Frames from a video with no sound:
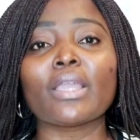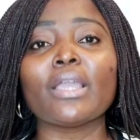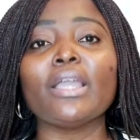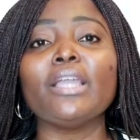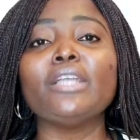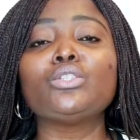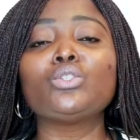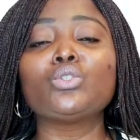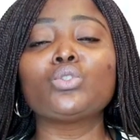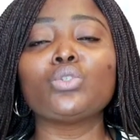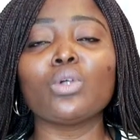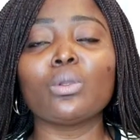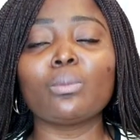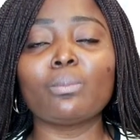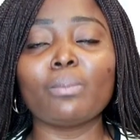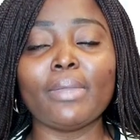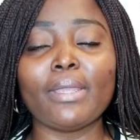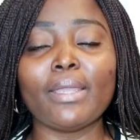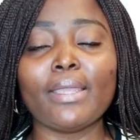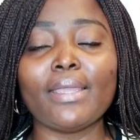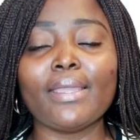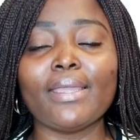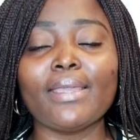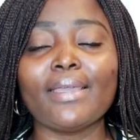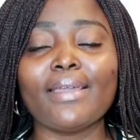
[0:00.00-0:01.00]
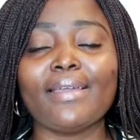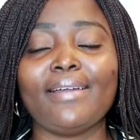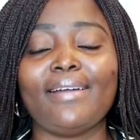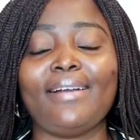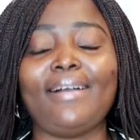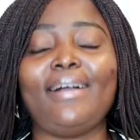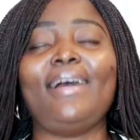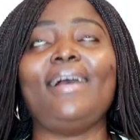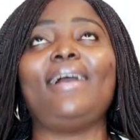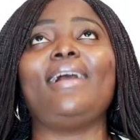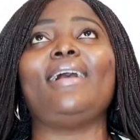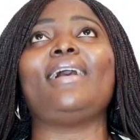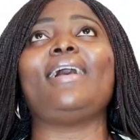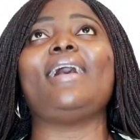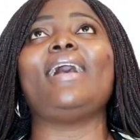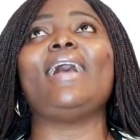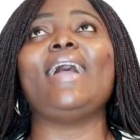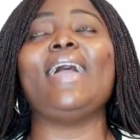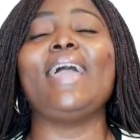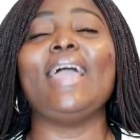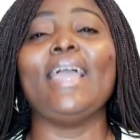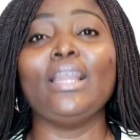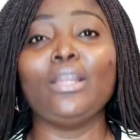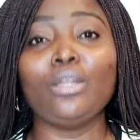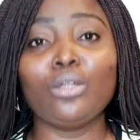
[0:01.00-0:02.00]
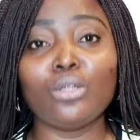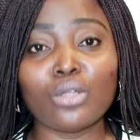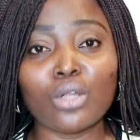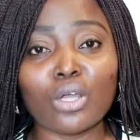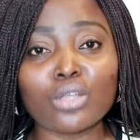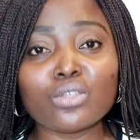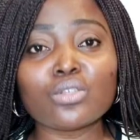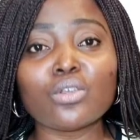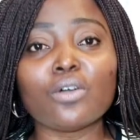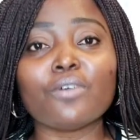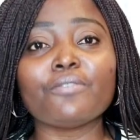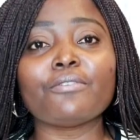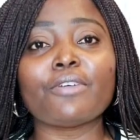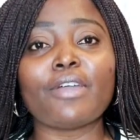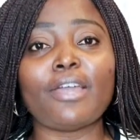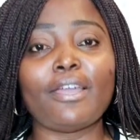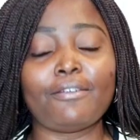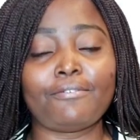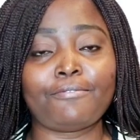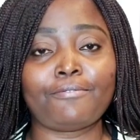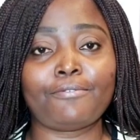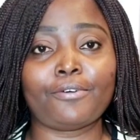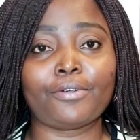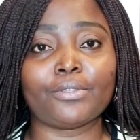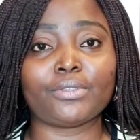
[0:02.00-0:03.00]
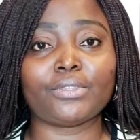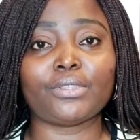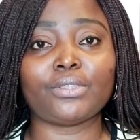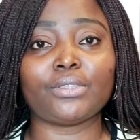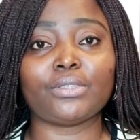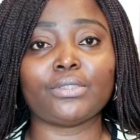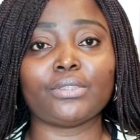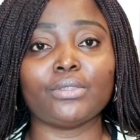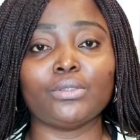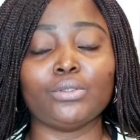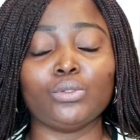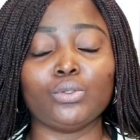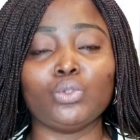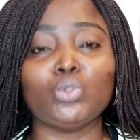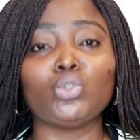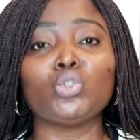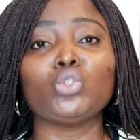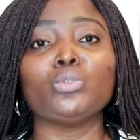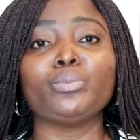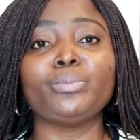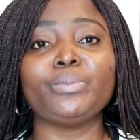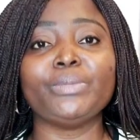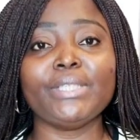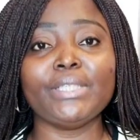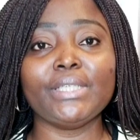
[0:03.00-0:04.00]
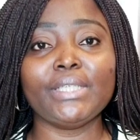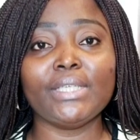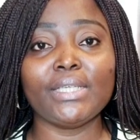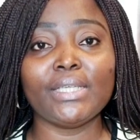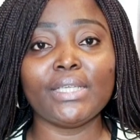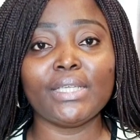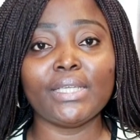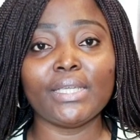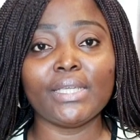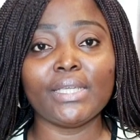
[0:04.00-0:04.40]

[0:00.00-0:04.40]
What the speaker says: it took me a lot of effort to be